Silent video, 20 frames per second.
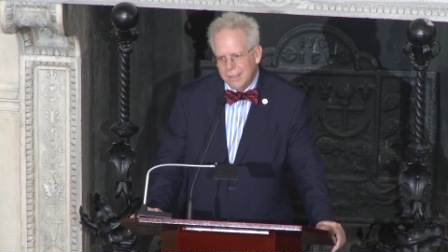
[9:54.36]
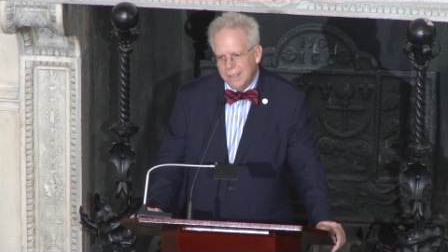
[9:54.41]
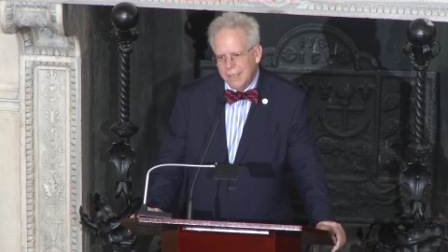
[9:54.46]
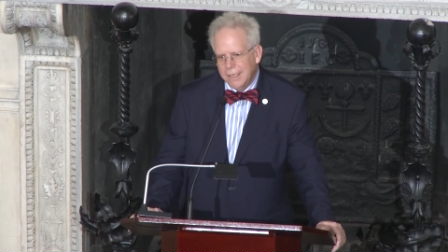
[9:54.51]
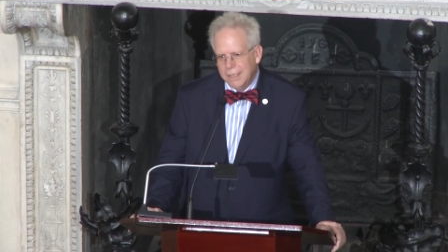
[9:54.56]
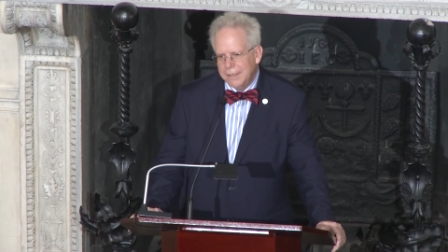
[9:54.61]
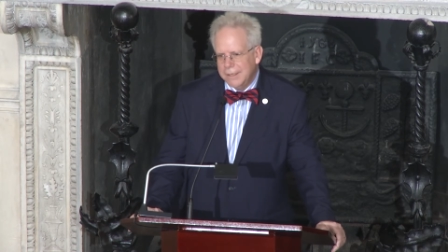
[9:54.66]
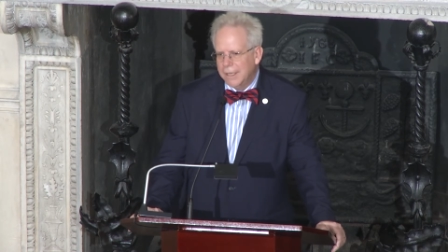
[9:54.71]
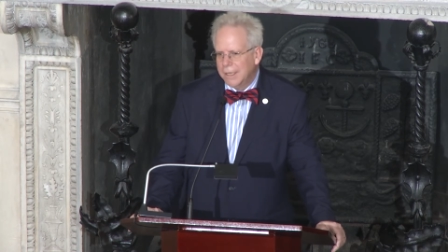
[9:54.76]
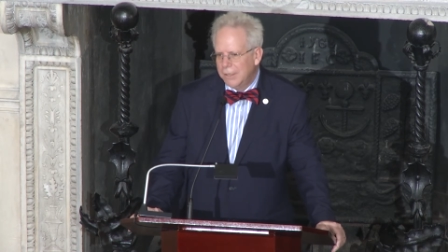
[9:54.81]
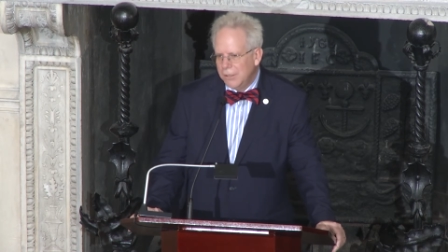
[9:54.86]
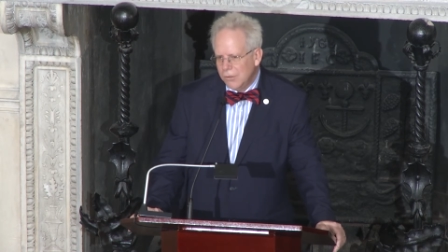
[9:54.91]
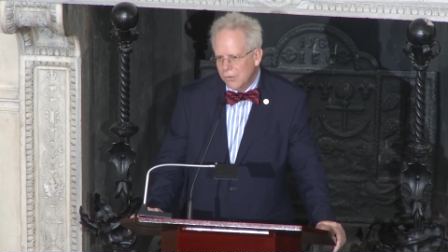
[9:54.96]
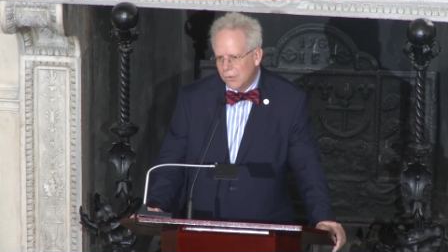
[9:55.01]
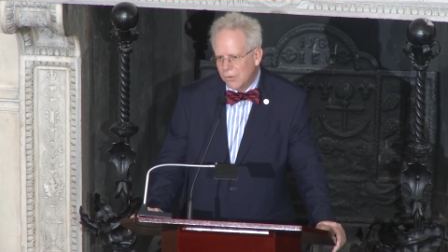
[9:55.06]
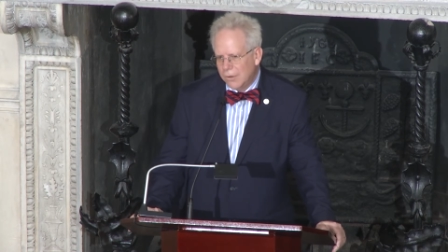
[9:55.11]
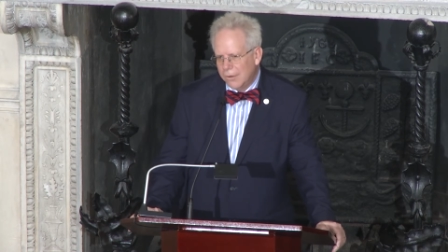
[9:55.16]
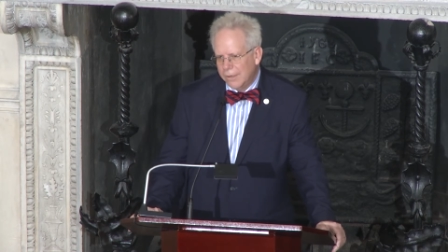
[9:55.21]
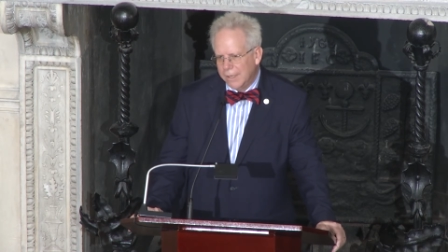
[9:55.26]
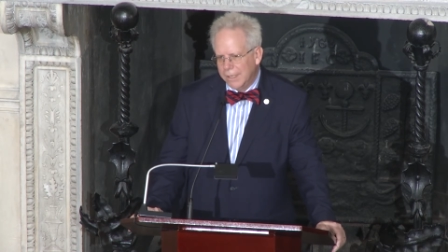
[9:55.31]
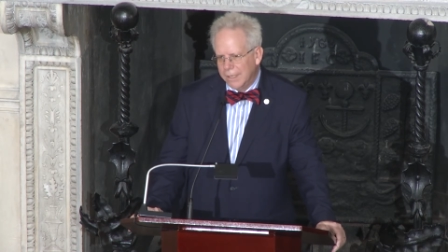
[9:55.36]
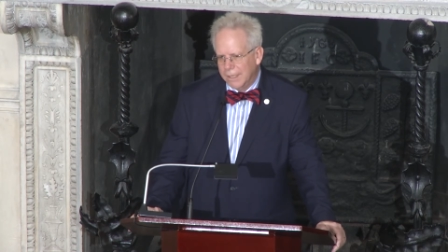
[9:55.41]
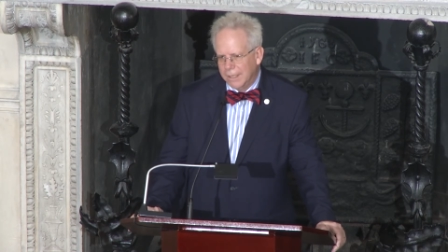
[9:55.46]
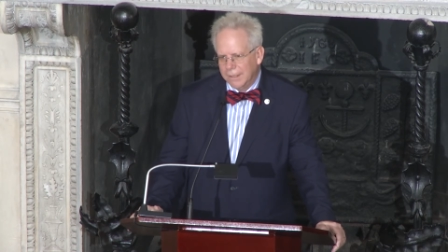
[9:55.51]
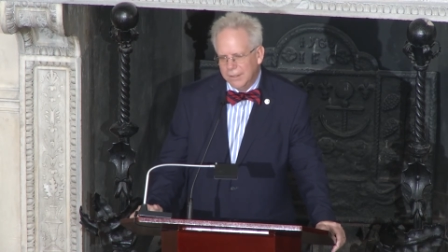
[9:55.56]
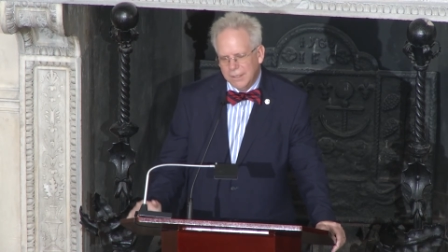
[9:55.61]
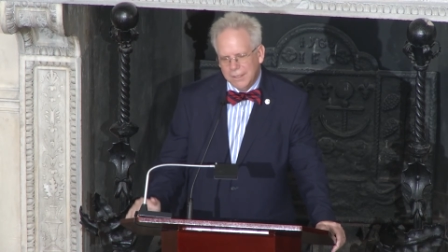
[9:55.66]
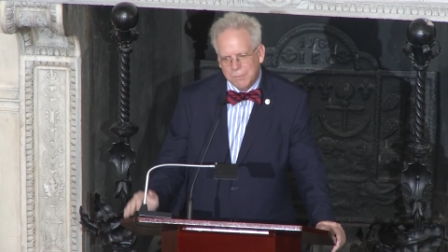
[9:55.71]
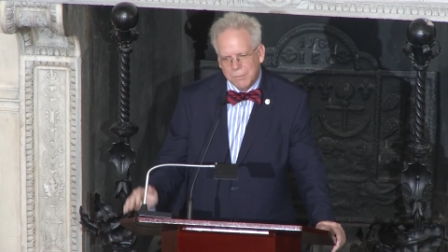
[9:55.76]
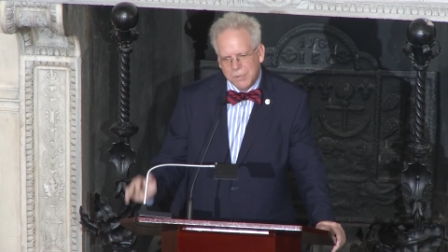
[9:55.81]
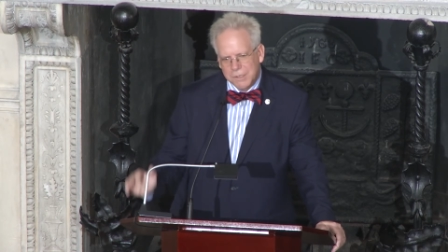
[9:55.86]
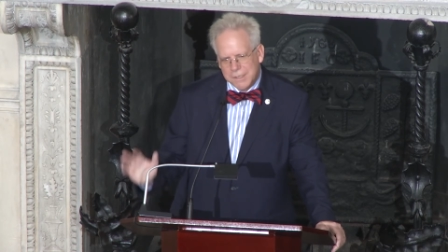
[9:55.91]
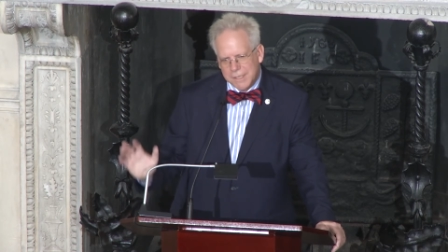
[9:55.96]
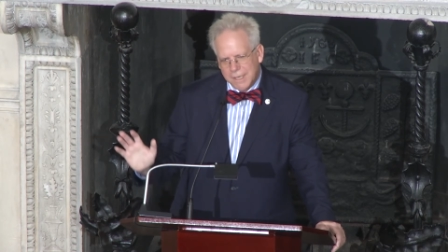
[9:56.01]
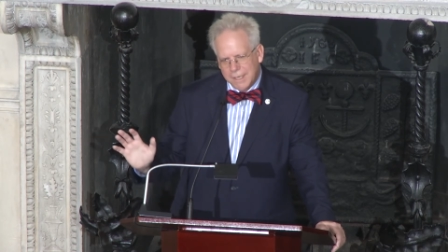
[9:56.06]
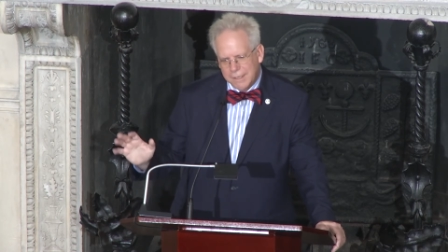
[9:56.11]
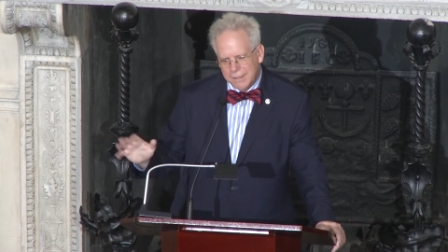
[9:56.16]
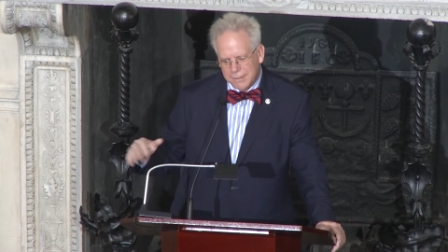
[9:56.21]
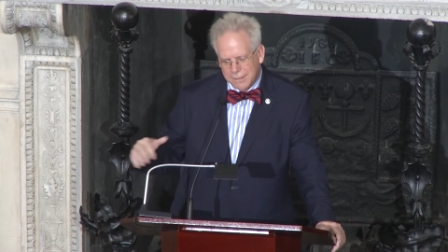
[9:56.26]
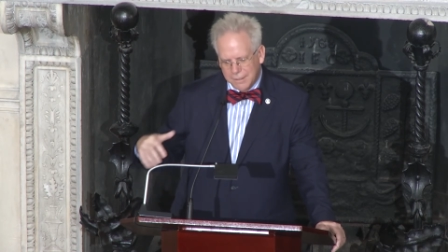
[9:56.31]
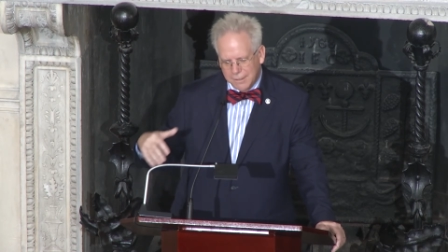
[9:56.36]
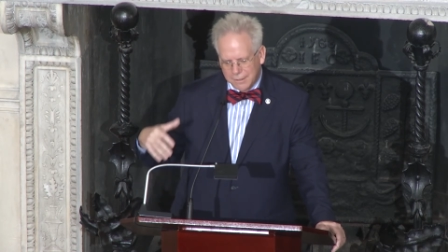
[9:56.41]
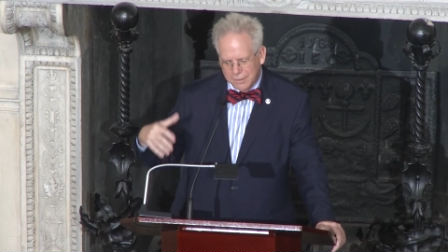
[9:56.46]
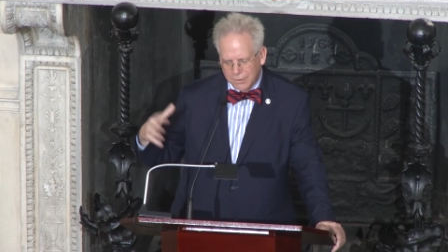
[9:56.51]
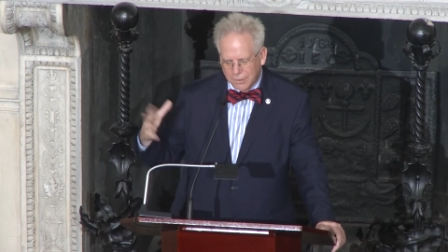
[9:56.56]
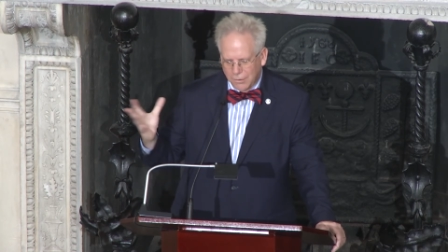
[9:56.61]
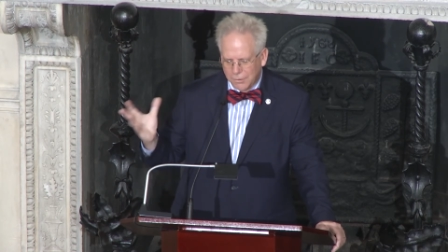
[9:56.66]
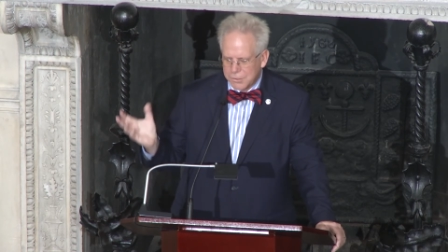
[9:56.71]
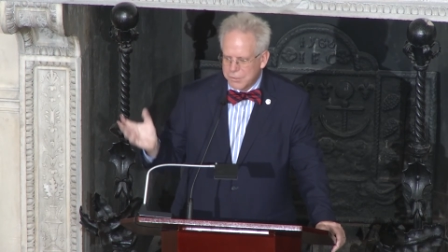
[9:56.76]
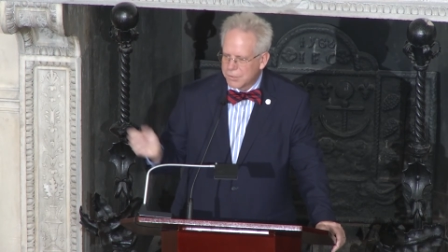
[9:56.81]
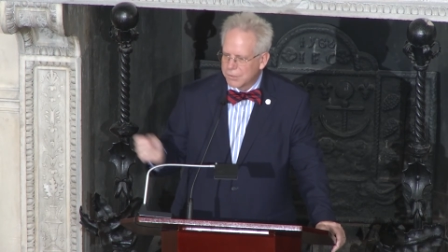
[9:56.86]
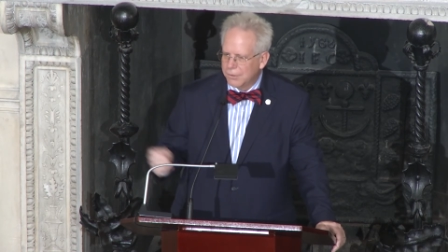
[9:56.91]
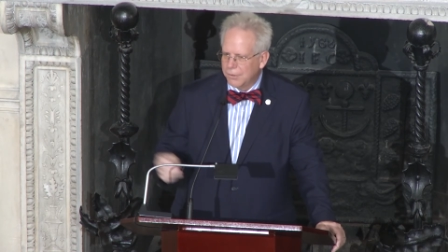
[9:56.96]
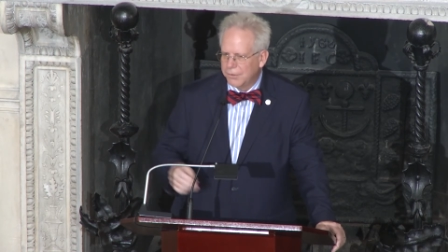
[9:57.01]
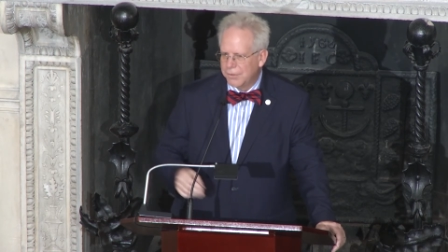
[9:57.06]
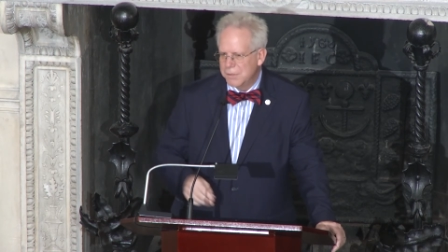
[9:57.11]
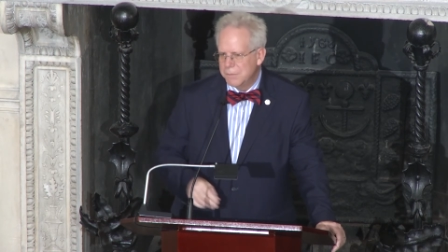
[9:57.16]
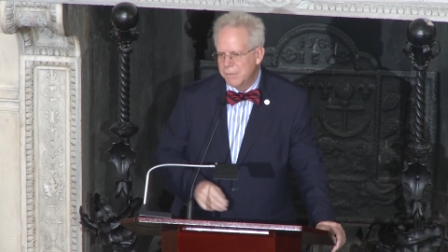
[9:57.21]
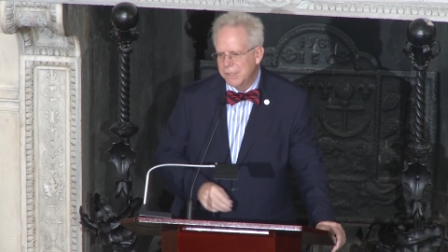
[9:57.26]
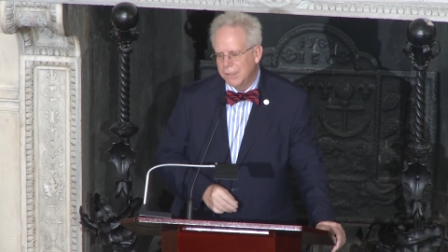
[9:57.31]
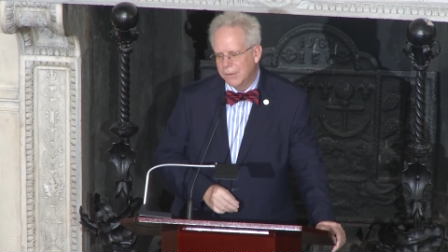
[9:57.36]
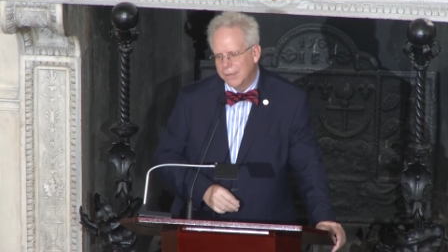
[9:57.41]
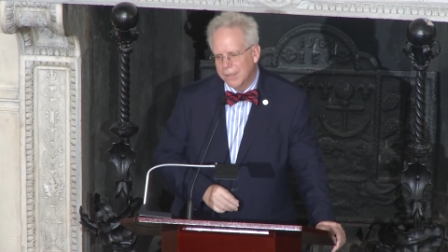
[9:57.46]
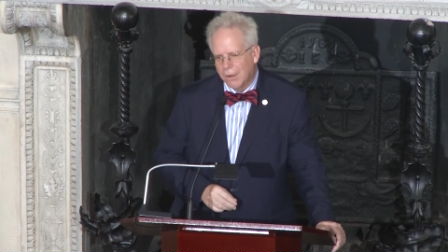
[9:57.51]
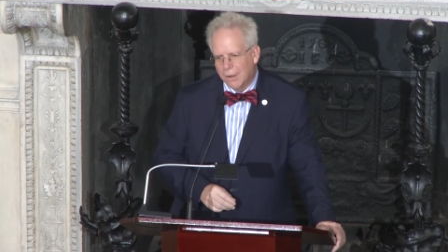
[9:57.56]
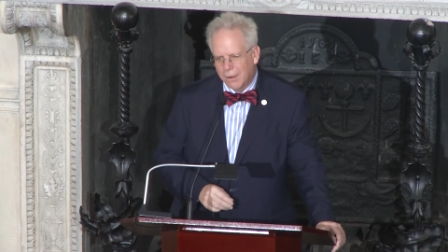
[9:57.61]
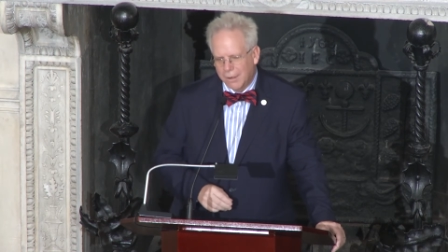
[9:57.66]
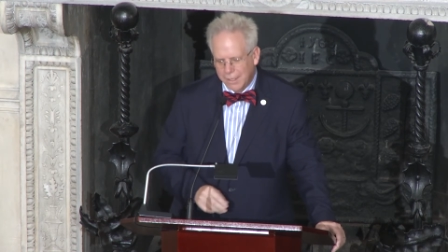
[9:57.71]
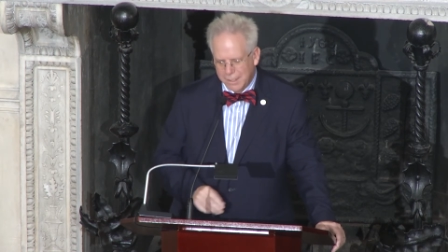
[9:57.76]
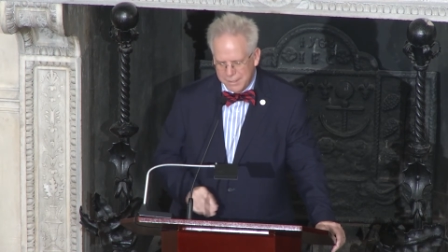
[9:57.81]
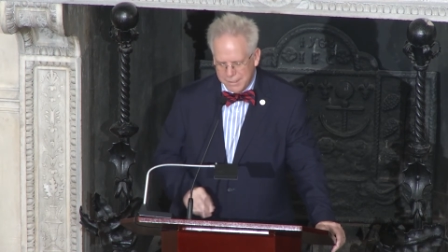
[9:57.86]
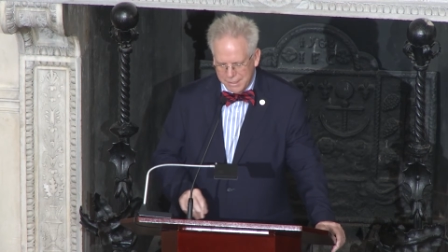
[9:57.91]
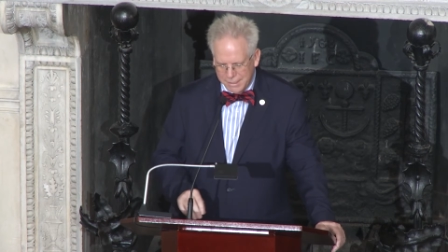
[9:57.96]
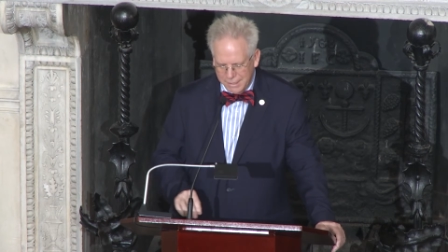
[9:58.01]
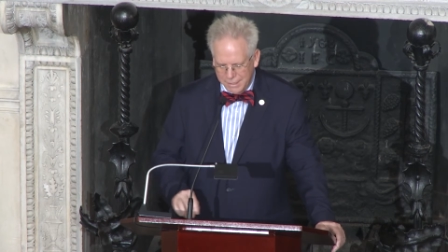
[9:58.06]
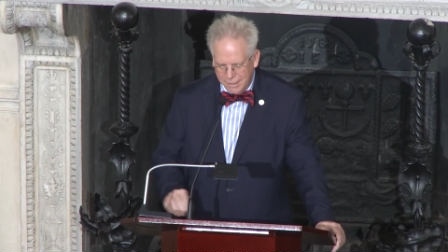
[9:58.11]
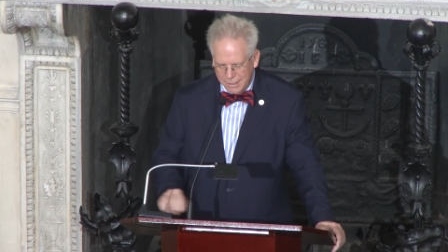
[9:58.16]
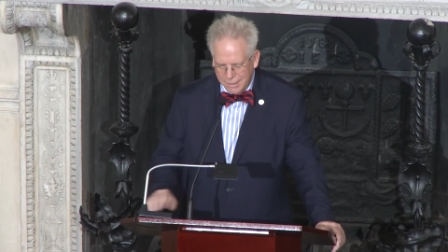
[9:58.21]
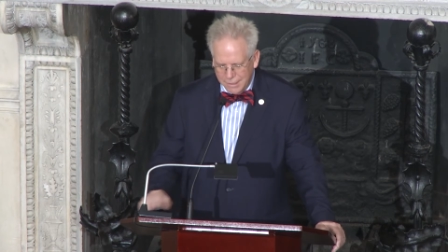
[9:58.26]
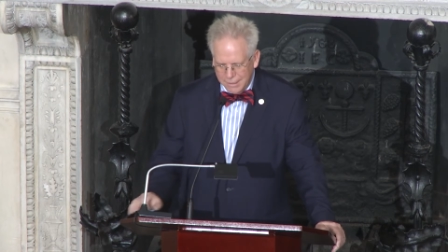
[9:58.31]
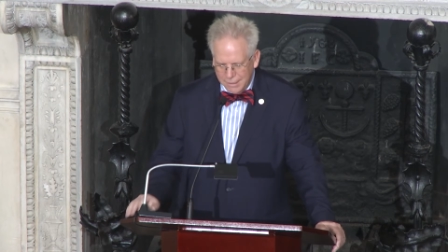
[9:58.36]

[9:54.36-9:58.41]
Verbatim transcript: and ignoring the pretended cultural superiority